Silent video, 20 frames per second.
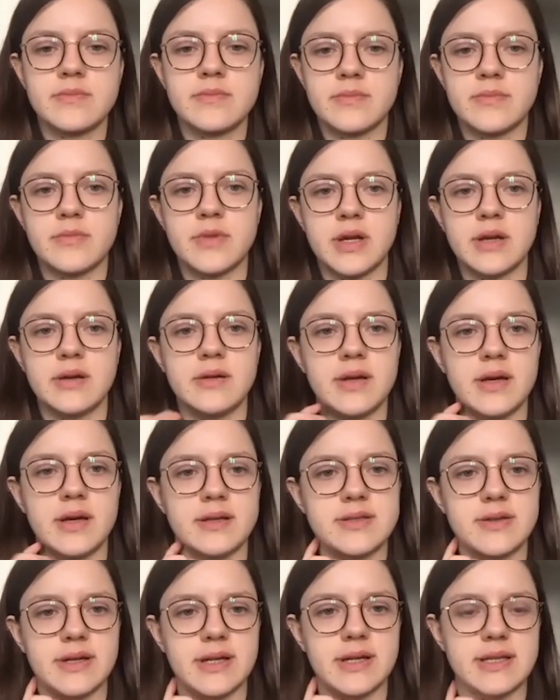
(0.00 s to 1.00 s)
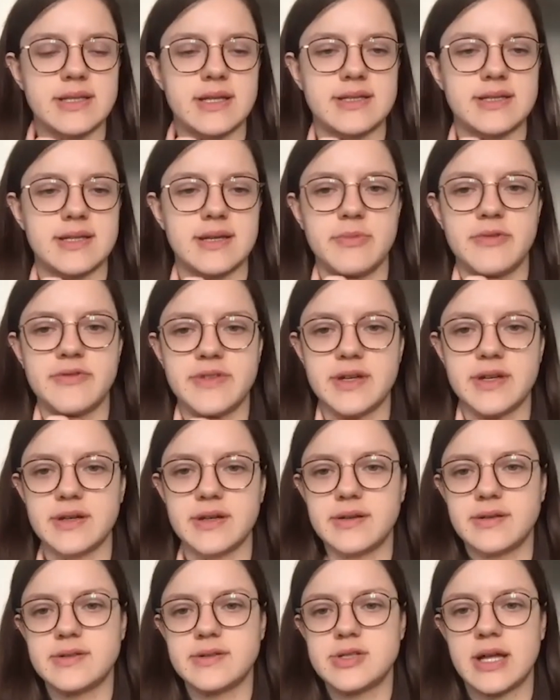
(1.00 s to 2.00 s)
Right, yeah. So I guess that's some of
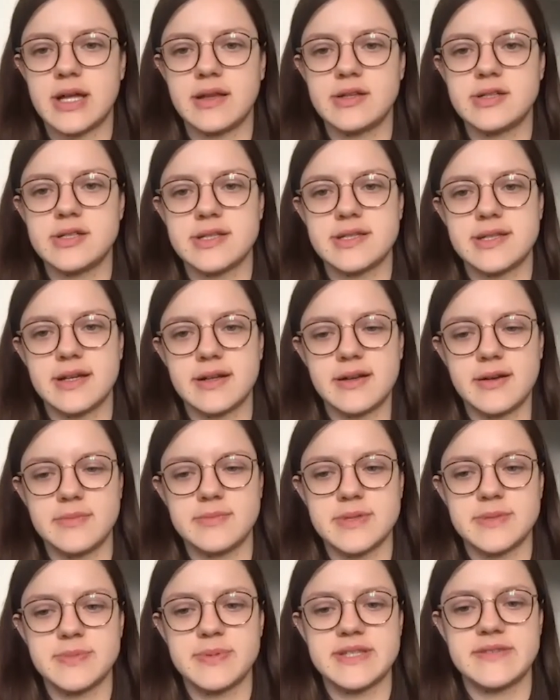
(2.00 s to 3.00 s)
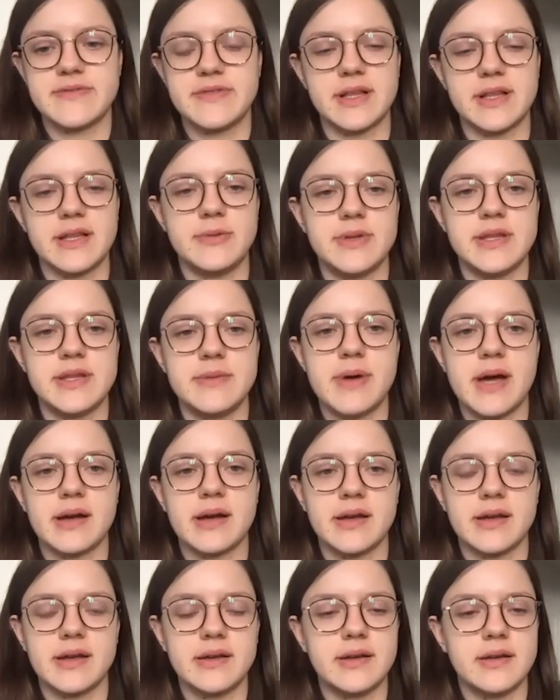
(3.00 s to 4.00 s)
the challenges that come specifically with the
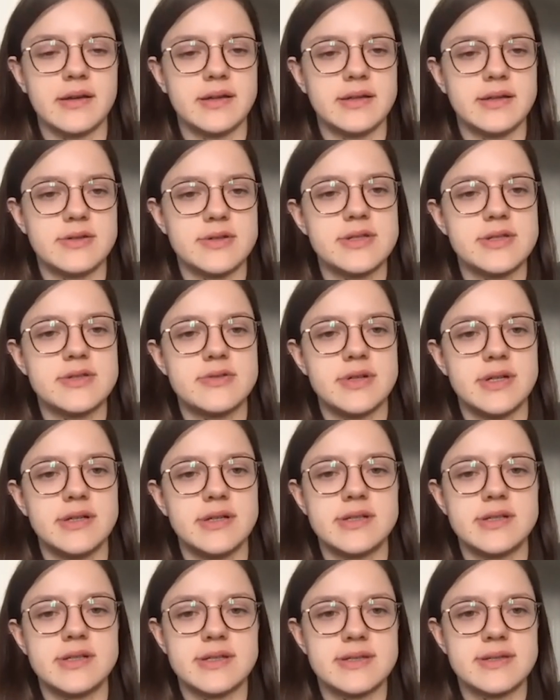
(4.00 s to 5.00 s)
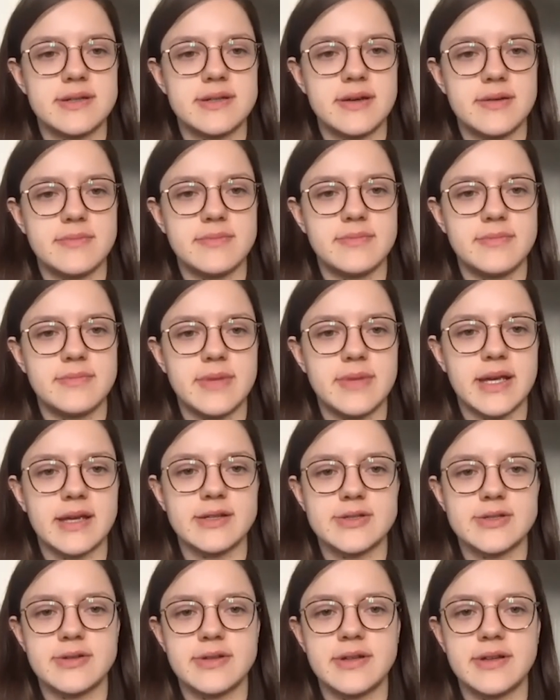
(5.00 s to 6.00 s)
banking industry, just making
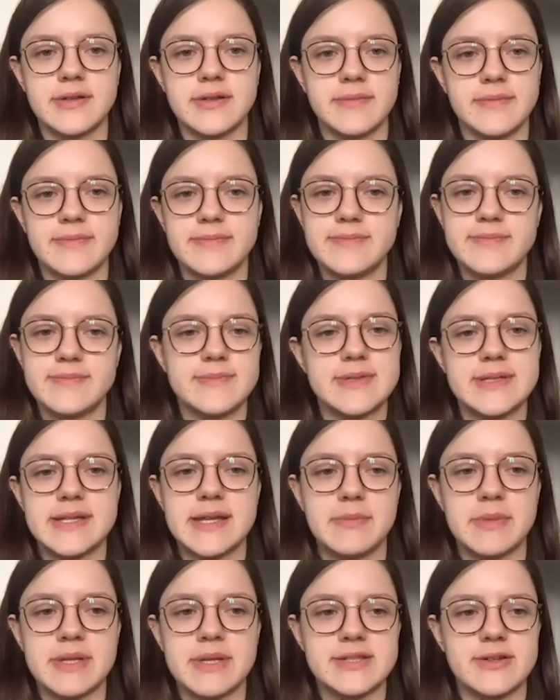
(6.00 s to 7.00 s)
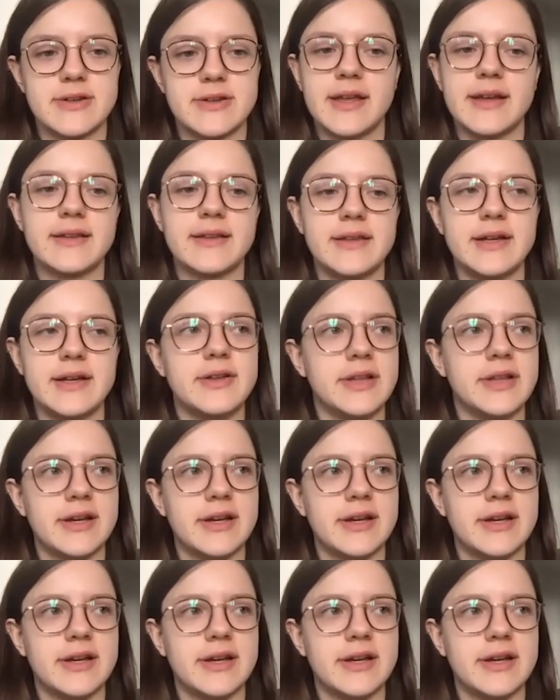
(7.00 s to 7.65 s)
sure the statements are like legally